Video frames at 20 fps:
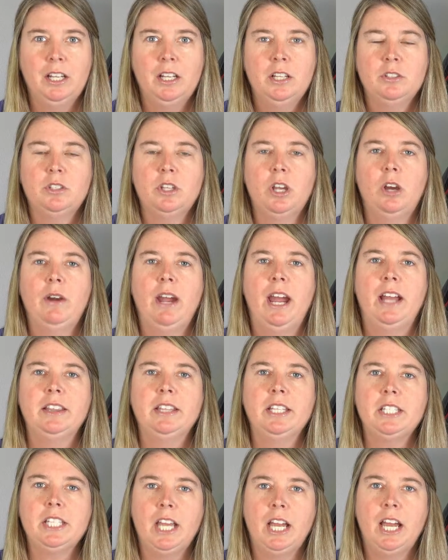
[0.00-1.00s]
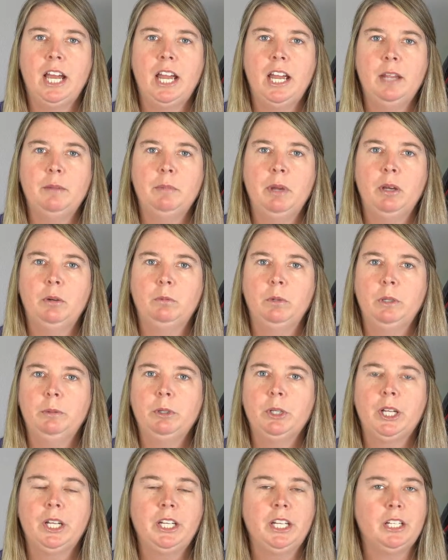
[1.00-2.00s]
So at the time, we
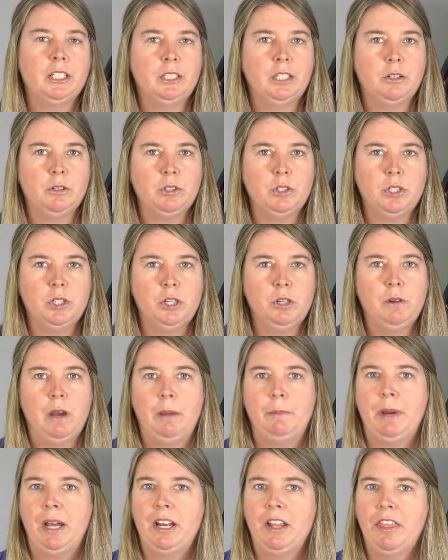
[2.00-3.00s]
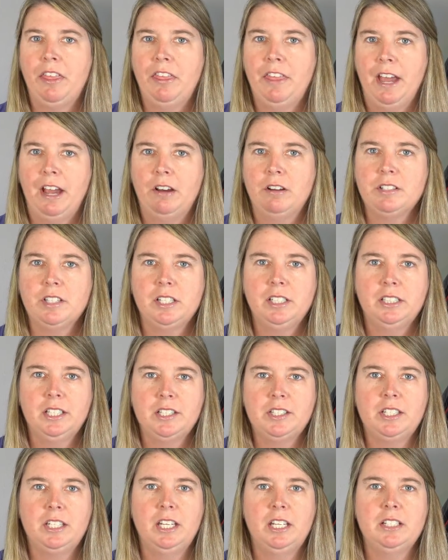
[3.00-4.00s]
were getting close to about 1,000
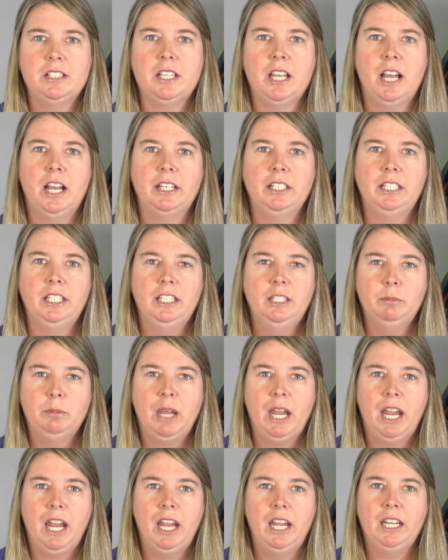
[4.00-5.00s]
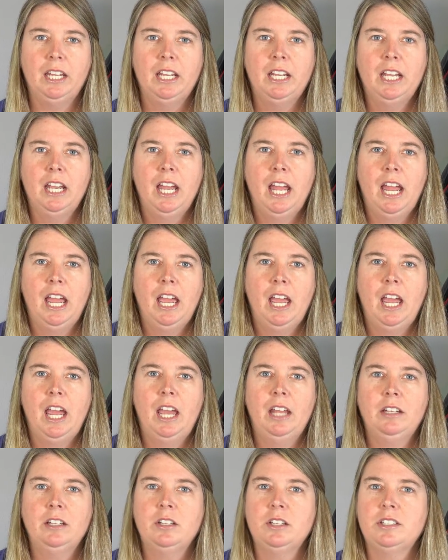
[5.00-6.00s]
listings on eBay,
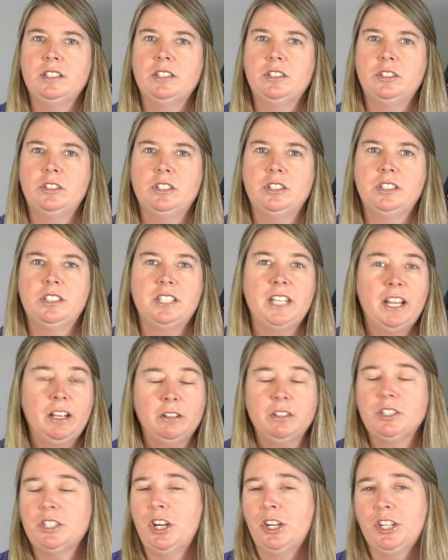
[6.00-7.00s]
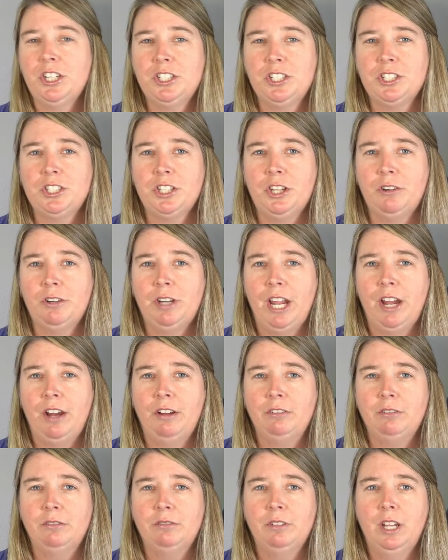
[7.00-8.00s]
and sales started to slow
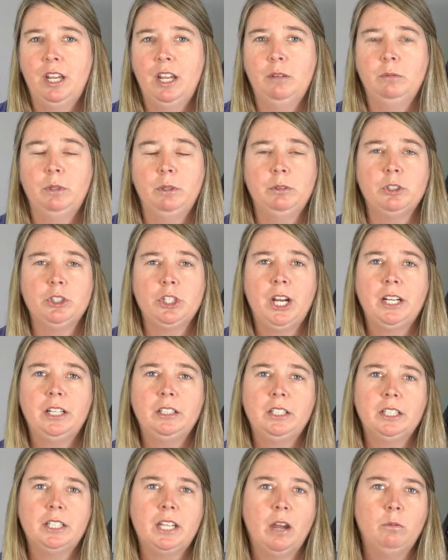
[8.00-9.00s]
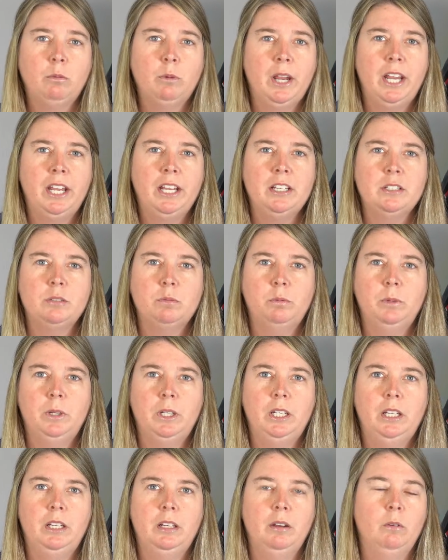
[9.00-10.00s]
down, and we were trying to look at ways.
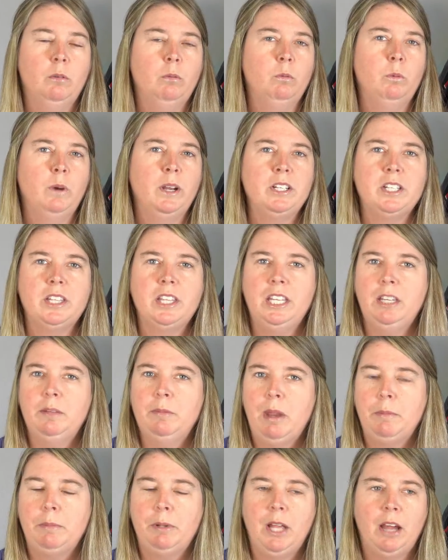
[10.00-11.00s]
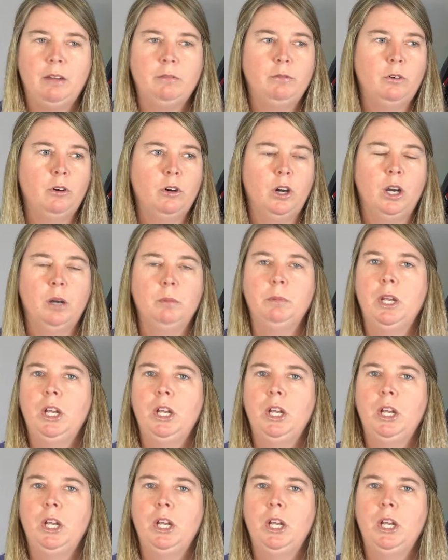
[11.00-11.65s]
We went to the eBay platform.